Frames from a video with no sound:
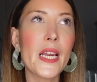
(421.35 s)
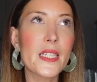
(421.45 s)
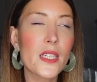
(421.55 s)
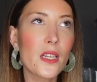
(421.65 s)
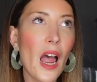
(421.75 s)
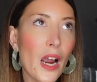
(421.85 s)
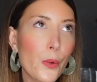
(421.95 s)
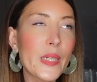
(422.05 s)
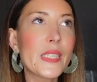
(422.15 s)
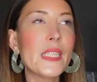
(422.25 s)
it's
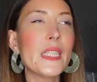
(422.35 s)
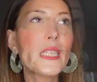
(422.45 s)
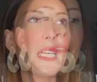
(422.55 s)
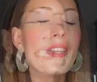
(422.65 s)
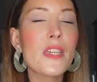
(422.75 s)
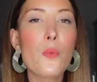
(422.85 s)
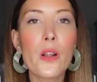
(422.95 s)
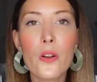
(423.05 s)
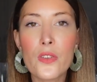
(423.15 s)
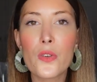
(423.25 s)
aquatic. This is
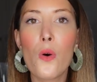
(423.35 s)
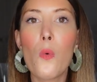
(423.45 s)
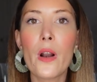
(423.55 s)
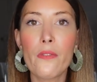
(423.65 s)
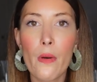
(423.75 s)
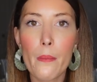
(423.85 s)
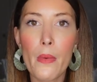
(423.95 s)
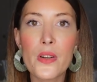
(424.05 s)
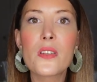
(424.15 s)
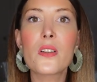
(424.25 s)
one also one of my
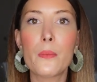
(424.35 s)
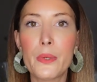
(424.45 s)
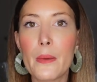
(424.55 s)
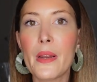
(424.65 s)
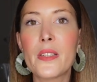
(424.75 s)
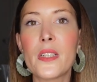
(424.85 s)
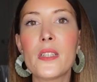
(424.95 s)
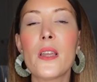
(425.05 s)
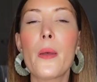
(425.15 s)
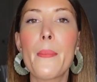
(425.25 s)
most
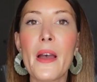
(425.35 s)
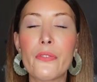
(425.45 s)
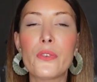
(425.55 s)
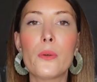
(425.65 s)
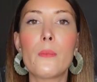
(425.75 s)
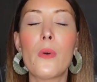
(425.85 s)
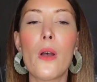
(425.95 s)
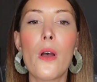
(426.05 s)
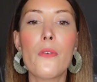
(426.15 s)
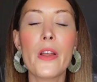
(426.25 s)
complimented perfume
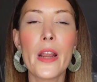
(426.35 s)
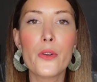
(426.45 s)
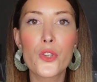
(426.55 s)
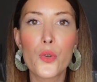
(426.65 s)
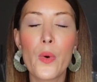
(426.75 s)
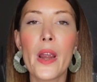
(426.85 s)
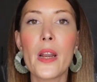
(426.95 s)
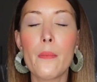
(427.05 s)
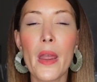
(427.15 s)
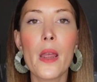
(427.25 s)
that I used to wear
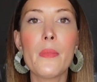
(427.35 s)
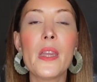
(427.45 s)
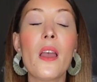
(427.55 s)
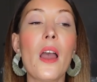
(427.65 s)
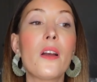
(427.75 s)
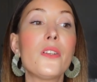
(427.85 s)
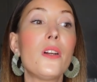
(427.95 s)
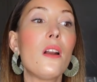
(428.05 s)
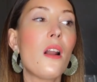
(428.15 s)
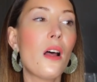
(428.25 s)
in Miami. I got
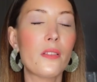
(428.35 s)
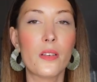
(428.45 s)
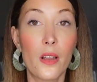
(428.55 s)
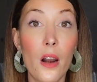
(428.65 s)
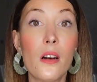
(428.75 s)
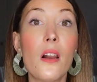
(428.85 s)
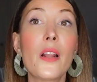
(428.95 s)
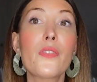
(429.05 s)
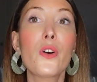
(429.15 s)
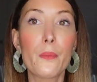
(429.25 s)
a
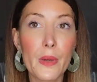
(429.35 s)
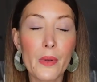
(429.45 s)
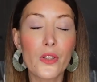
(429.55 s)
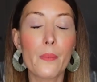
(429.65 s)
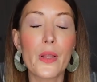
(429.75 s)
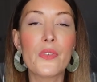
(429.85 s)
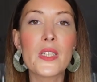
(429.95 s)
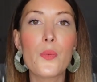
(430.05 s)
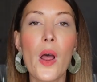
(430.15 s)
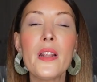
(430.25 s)
lot of compliments about
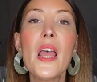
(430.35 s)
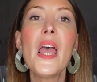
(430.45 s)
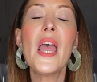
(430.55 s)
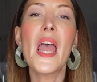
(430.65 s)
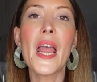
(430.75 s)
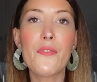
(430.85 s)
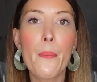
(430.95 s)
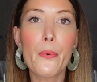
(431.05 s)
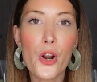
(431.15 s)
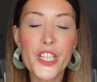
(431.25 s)
this one, and
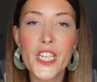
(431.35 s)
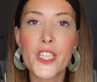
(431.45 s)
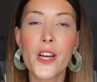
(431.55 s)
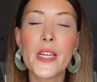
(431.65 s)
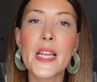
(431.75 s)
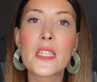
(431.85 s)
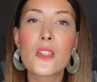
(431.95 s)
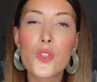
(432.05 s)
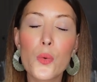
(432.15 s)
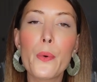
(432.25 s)
the projection is
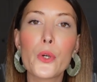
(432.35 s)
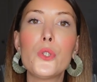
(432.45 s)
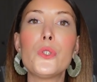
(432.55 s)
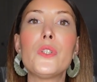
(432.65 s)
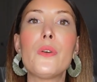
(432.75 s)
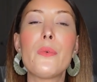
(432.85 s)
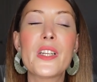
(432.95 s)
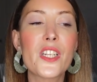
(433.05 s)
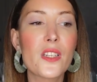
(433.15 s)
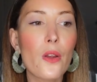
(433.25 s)
super good,
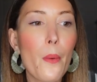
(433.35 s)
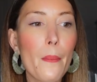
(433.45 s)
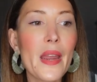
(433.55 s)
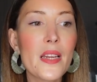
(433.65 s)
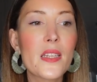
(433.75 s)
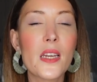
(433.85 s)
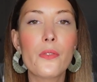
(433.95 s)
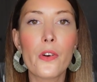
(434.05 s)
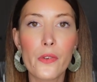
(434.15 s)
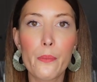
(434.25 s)
which is
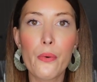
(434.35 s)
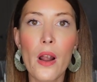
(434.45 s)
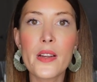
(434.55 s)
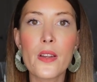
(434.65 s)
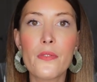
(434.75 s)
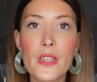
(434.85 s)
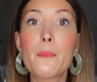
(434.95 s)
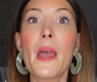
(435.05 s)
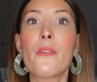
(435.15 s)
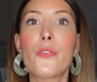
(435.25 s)
amazing for the price of
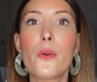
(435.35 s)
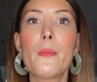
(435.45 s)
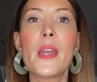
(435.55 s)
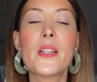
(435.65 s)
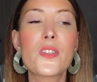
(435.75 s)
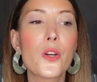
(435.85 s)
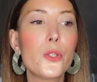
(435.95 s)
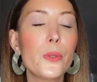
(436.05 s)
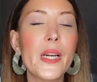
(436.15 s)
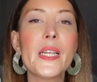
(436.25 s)
this perfume. It's a
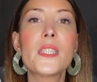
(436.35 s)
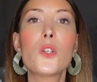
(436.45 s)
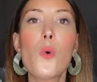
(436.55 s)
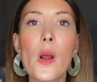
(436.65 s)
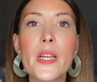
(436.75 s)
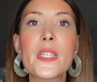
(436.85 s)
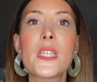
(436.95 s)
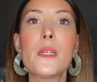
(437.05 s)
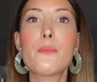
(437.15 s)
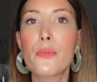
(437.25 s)
great
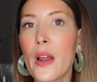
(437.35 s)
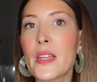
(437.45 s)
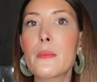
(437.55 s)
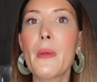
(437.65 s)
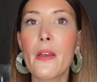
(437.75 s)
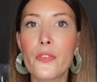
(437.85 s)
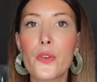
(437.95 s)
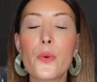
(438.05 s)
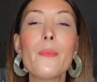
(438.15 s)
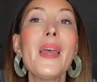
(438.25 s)
quality price
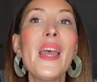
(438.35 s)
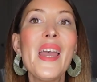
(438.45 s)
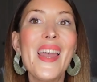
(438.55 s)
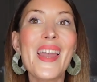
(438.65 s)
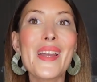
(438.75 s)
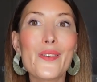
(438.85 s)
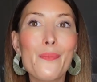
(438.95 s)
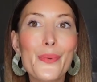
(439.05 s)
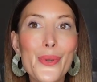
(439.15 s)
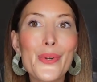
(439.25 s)
perfume and
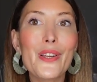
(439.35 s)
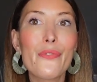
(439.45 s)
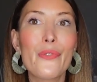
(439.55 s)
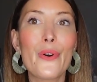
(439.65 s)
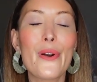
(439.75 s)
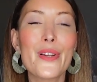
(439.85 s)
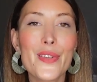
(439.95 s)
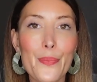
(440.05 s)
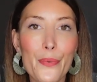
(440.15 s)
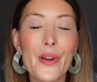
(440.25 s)
a beautiful
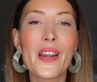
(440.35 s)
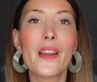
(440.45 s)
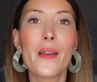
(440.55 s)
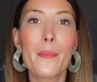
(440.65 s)
spring